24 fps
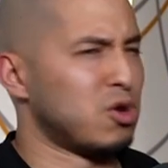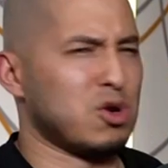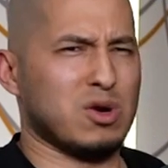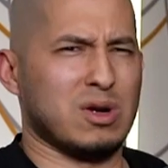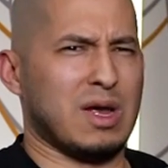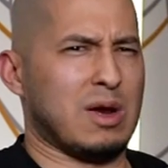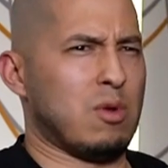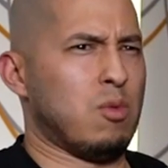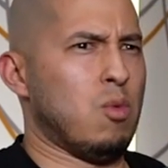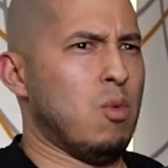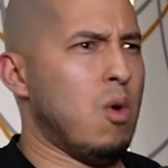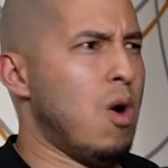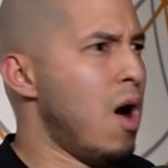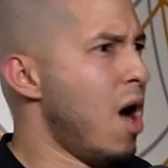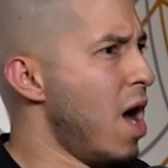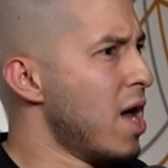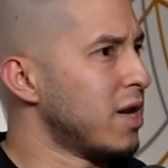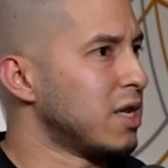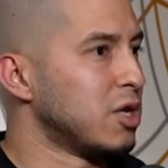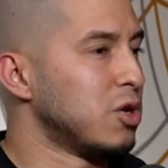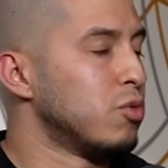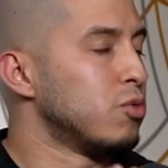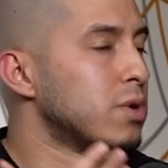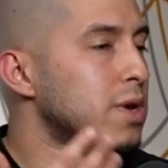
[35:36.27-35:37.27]
you're like,
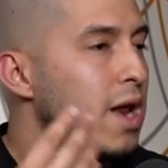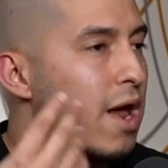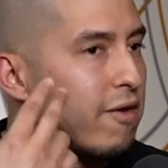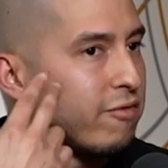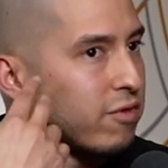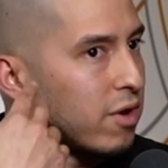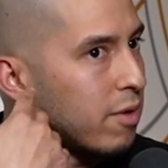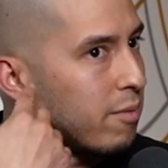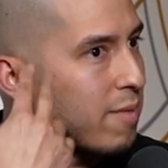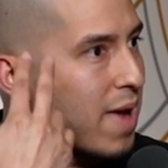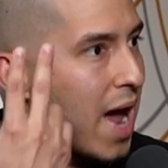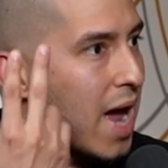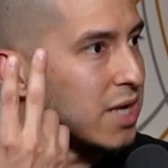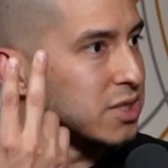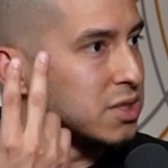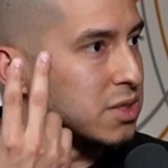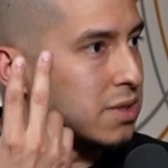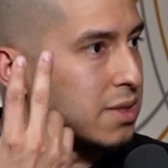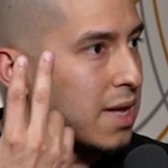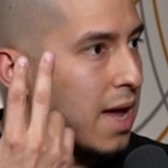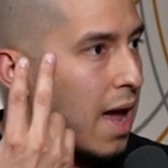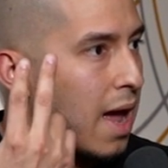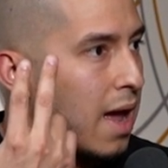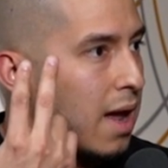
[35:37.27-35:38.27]
what? You never
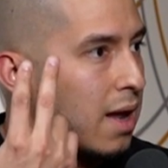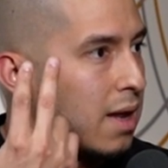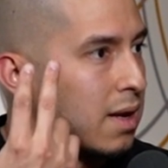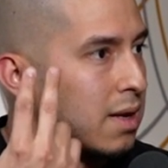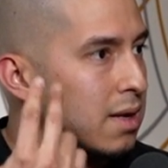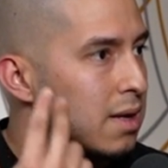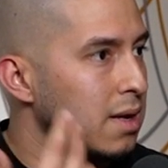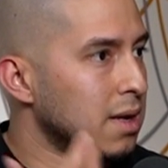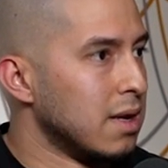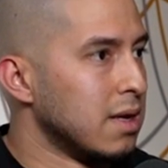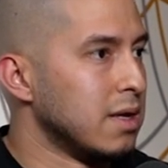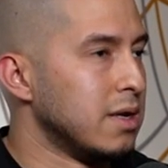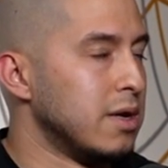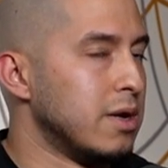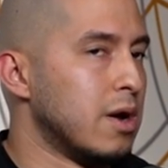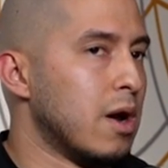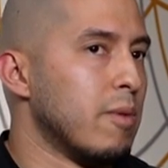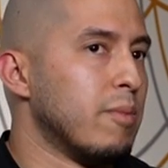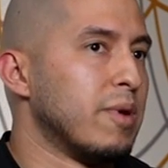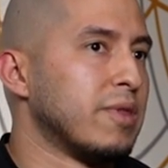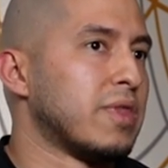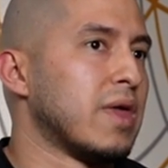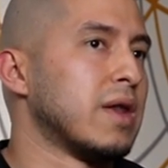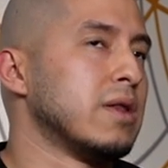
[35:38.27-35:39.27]
imagined that, right? You
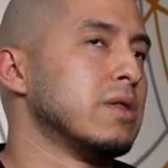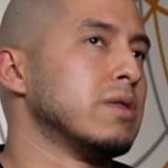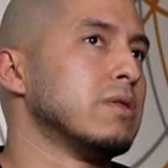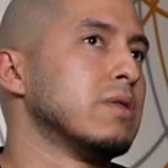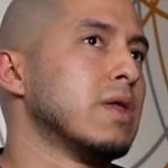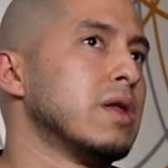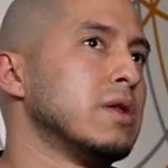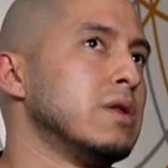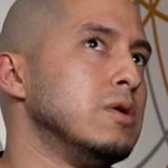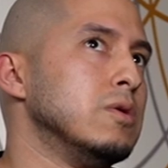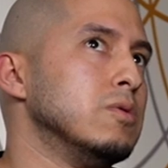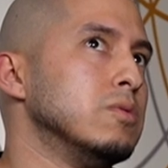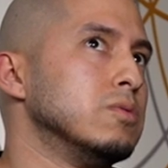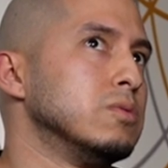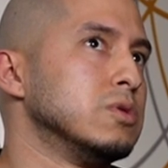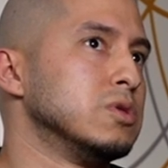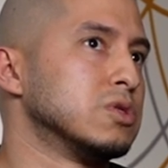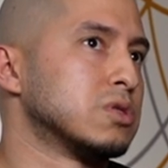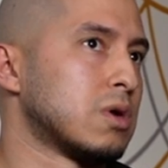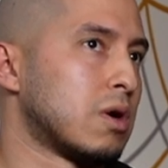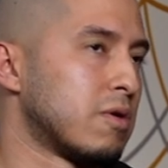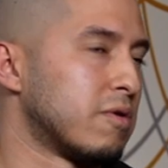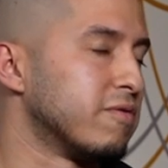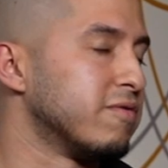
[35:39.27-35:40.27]
know, but then then you you
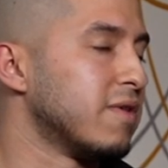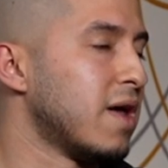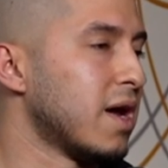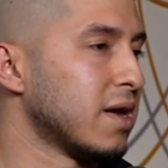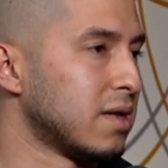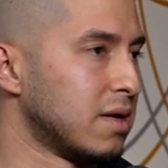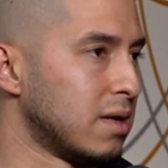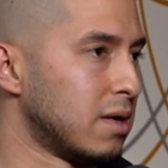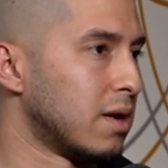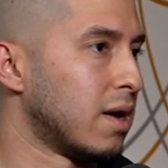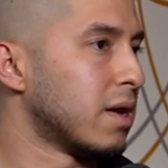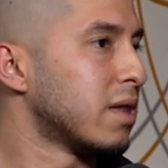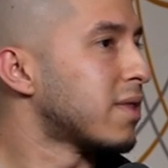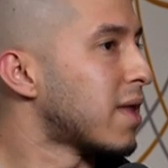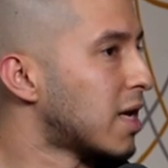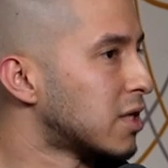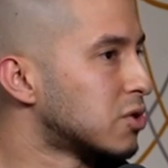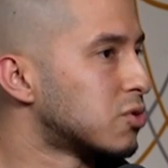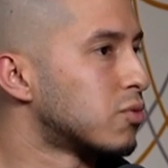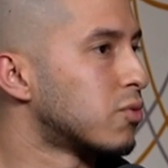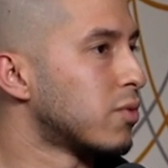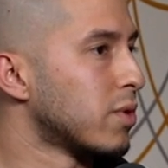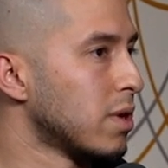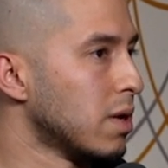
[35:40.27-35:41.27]
start reflecting, you're like,
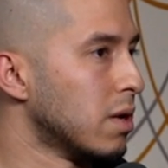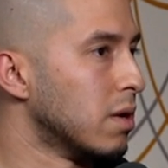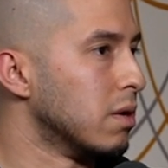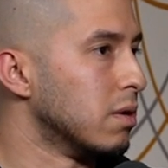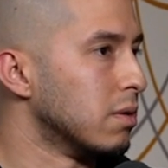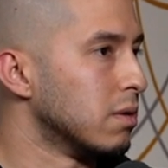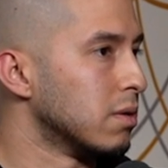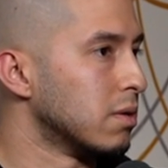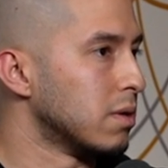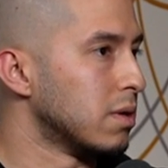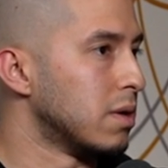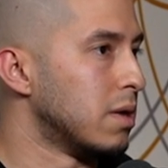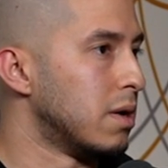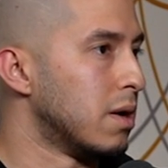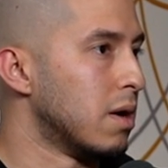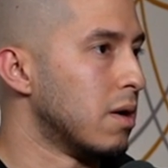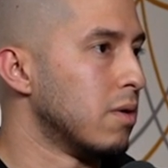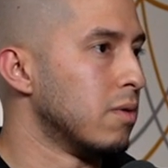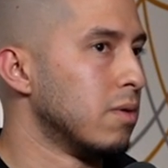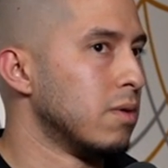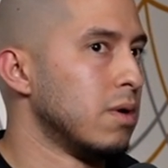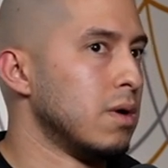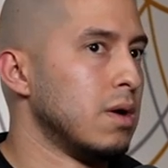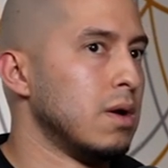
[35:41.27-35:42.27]
that's real, right? You
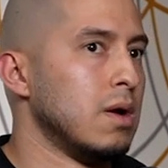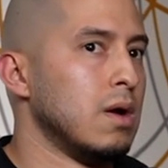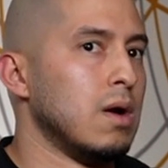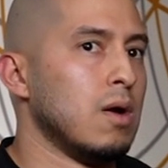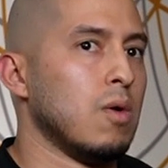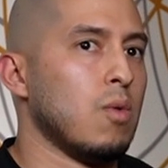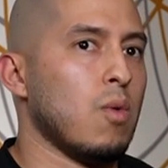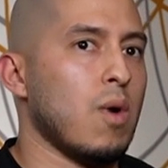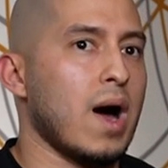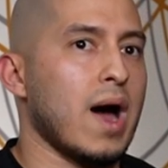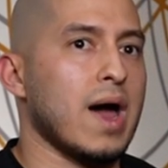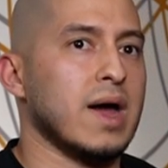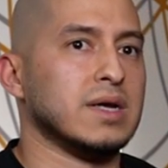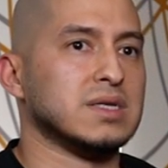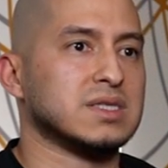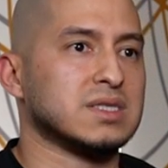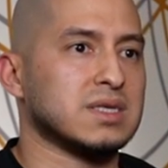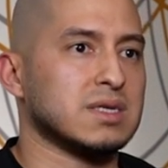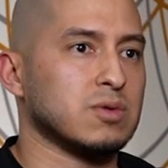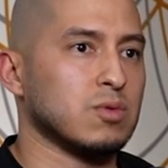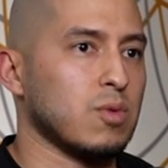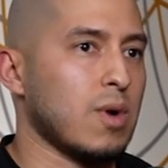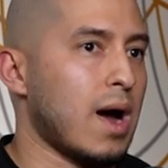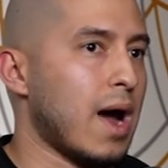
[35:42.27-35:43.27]
know, why is
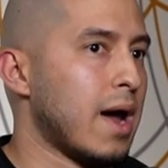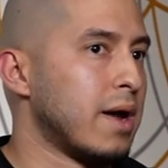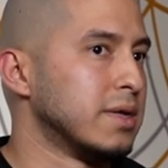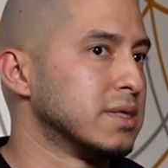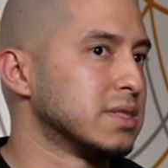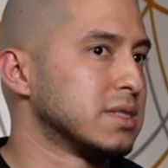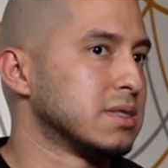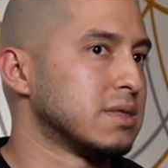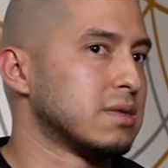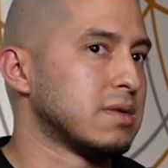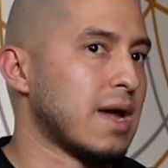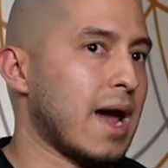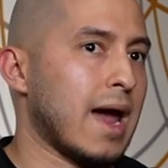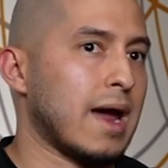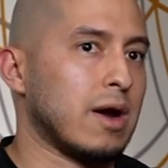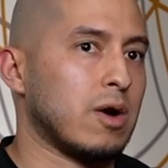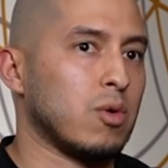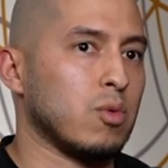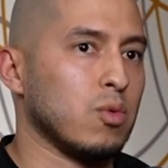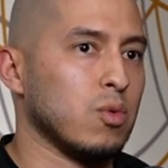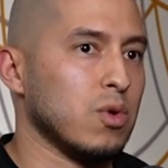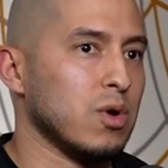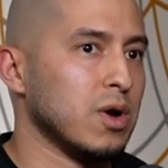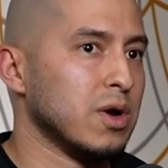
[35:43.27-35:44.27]
why is
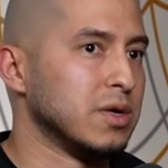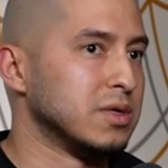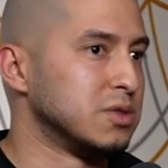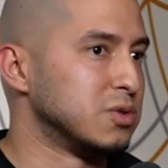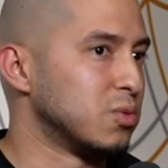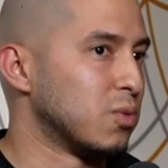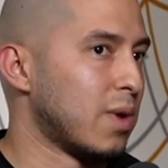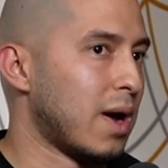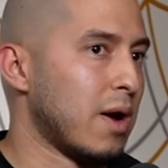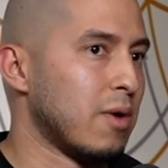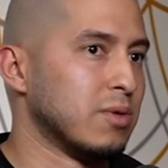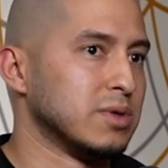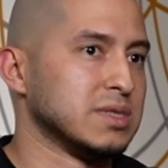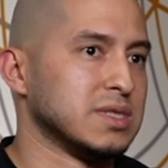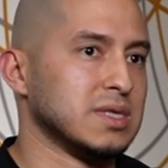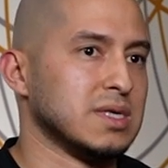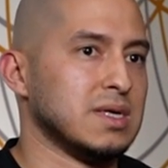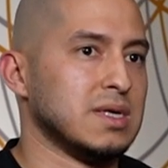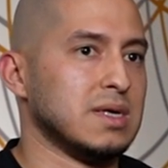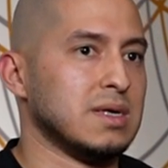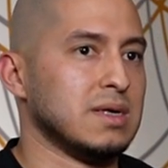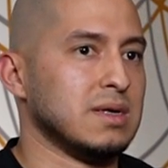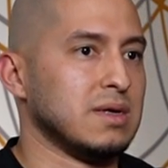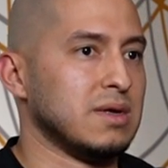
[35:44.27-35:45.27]
Tiger Woods? Why was
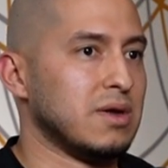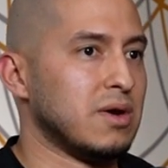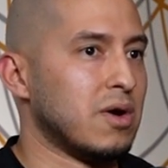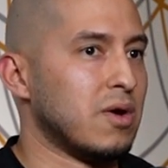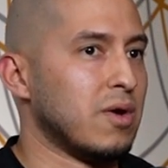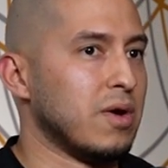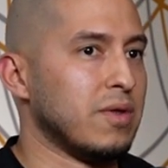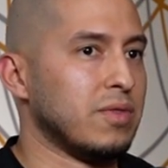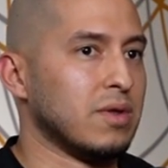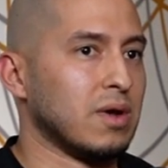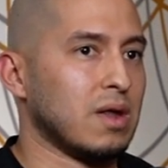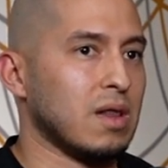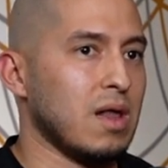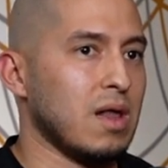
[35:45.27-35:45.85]
he you know in the